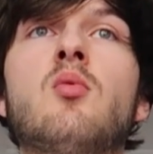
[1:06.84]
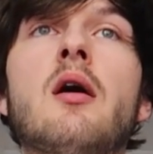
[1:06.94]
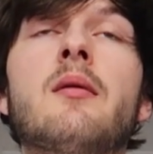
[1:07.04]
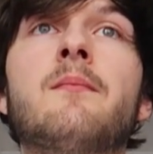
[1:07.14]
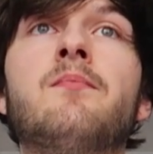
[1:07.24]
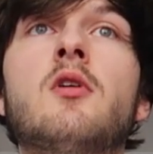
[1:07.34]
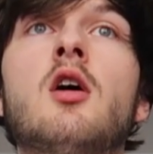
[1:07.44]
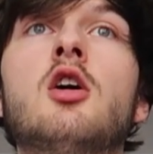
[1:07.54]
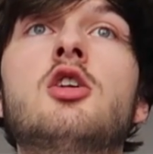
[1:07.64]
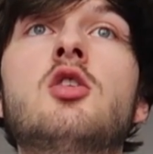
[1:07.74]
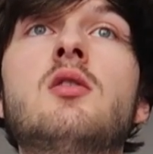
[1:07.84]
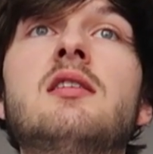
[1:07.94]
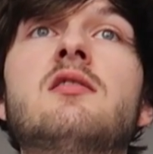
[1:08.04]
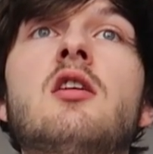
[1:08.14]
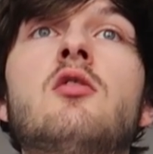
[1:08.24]
1. You
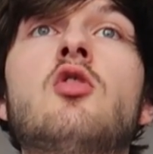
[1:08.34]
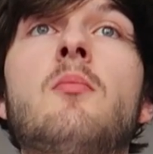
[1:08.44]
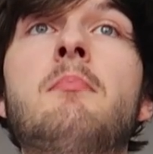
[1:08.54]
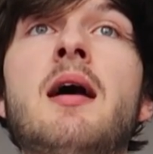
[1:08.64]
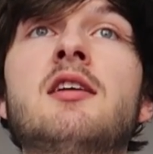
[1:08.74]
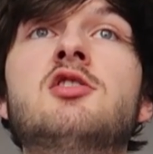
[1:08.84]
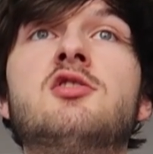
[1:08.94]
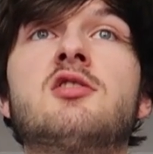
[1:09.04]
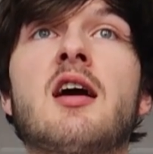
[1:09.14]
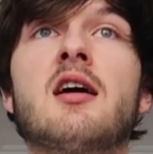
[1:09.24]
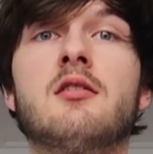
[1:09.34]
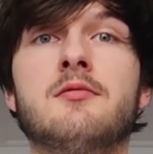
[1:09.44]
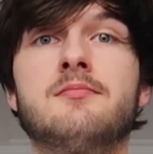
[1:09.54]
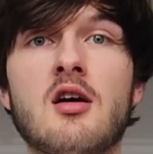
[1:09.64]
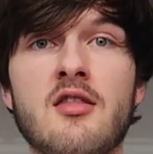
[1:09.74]
need to know your major scale,
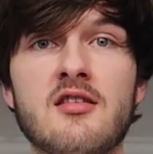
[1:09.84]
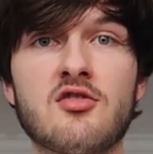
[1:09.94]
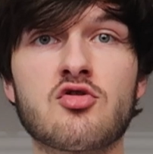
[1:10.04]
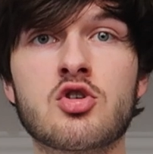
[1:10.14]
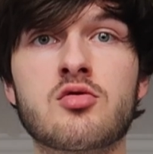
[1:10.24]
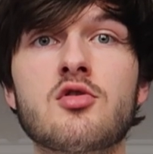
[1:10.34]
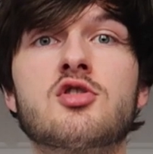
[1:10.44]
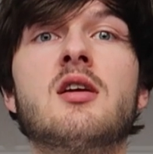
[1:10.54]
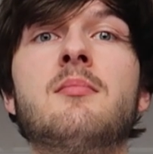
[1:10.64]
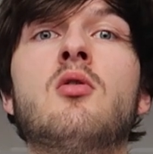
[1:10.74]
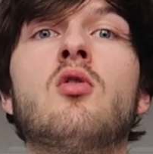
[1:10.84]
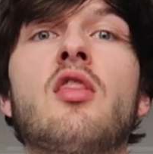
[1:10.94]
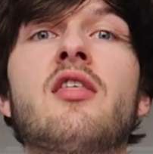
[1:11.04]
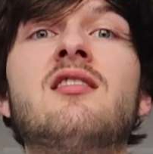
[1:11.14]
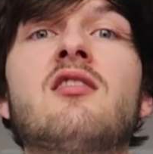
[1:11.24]
and this is crucially
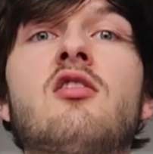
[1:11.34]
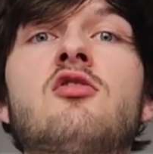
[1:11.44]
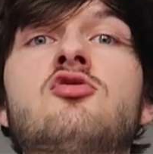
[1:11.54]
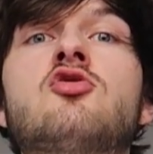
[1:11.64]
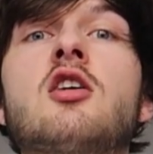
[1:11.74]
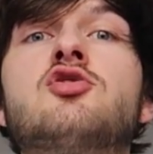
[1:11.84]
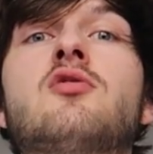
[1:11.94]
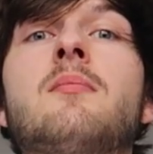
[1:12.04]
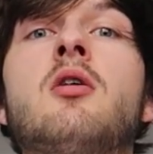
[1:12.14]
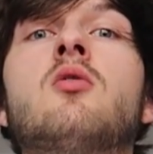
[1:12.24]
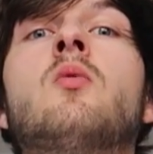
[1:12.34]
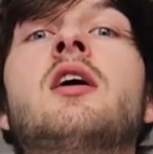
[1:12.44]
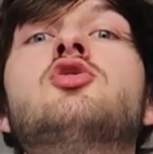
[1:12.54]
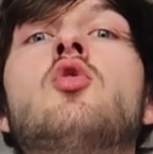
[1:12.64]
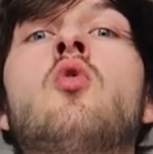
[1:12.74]
important. This is the structure upon
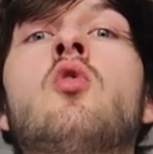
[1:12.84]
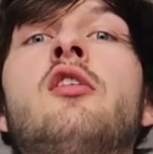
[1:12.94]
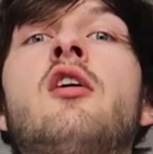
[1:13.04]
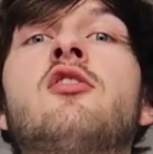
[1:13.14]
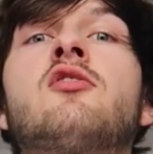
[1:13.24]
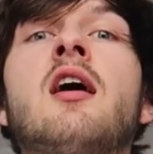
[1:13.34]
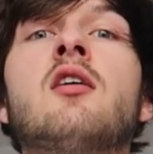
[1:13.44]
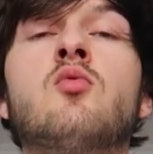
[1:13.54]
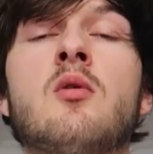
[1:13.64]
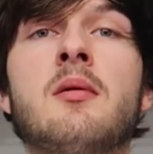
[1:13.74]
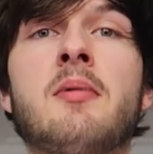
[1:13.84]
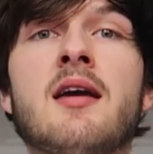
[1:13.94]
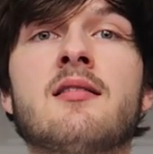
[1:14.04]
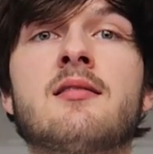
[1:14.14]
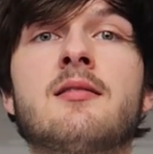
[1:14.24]
which all the other scales will be
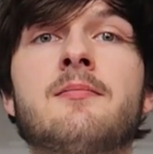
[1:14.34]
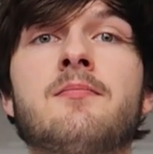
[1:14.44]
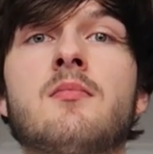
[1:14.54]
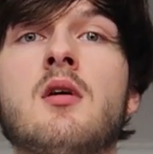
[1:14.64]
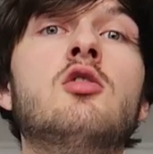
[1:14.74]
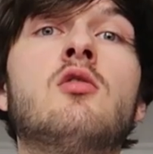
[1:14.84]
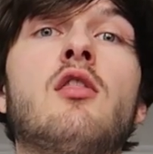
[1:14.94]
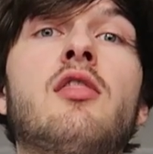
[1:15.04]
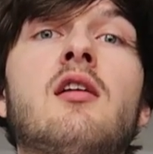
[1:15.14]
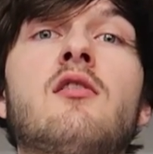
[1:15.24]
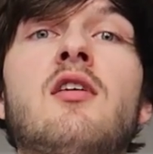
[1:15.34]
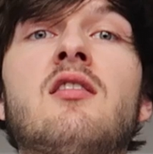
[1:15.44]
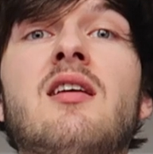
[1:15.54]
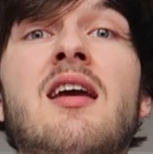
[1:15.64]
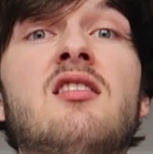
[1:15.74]
based. You can think of
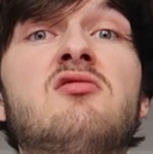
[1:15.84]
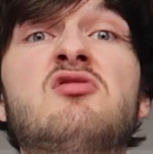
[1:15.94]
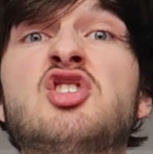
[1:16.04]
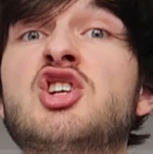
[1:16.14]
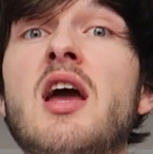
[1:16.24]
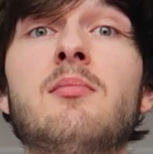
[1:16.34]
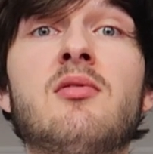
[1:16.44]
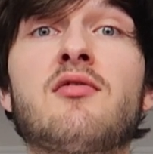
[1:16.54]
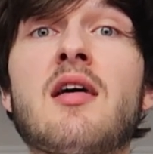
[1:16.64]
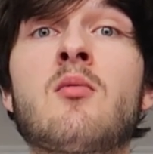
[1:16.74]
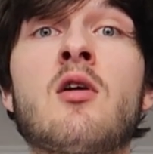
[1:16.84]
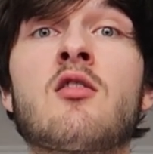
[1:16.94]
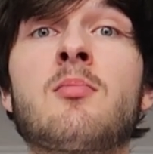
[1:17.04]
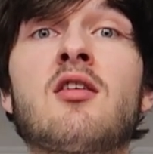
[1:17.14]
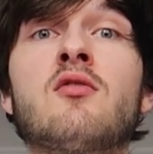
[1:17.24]
this in shapes if that
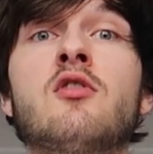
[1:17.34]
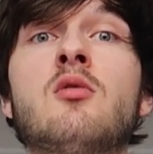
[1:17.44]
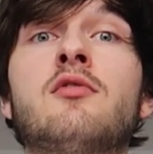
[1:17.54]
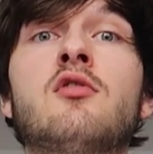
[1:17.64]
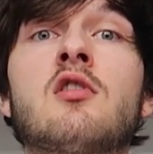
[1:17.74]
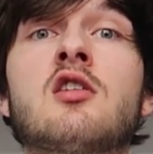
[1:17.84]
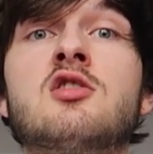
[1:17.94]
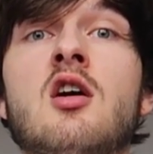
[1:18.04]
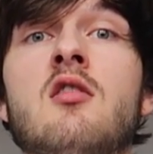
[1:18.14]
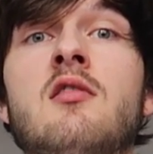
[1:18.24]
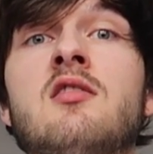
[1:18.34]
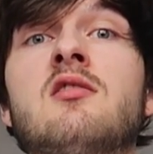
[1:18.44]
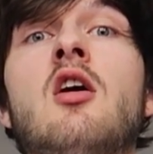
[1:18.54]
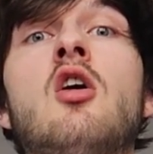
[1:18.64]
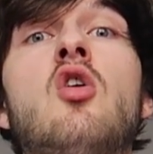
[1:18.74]
works best for you, if you're a guitarist,
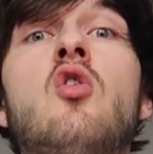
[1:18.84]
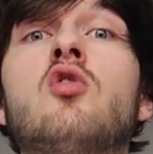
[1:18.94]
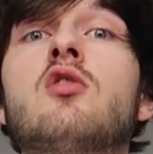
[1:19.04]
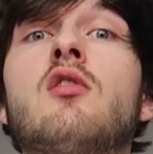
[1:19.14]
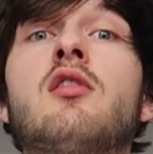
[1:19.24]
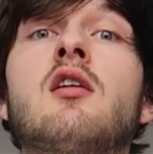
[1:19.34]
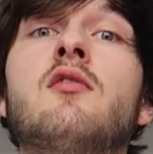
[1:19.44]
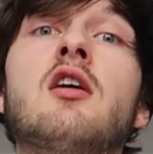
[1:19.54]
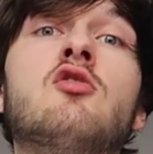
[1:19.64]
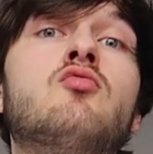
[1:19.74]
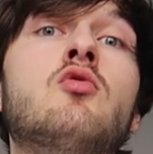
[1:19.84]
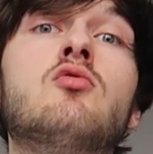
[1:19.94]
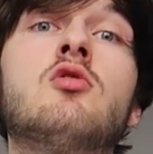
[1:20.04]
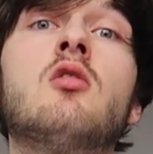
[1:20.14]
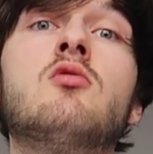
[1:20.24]
or you can think of it as
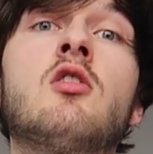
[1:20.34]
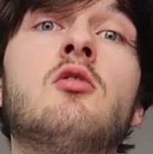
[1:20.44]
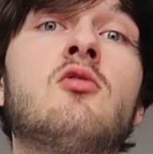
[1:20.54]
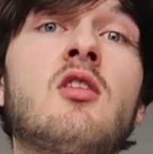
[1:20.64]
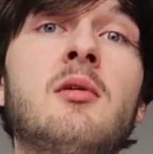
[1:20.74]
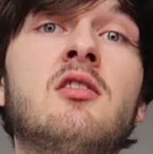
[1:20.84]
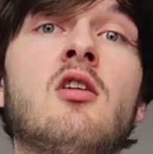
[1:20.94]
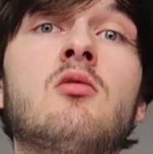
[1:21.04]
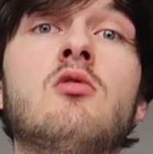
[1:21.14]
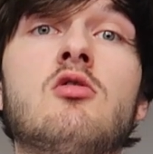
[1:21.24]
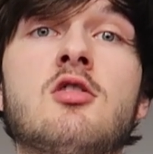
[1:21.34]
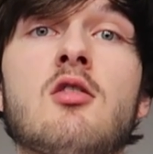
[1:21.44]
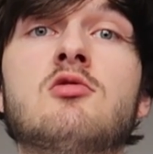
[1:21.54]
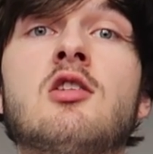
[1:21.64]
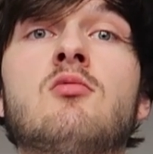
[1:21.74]
root, tone, tone, semitone,
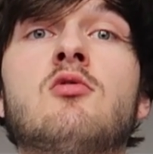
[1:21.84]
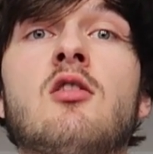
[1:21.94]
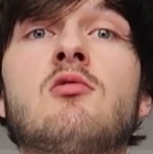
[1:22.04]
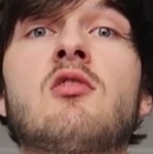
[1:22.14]
tone, tone, tone,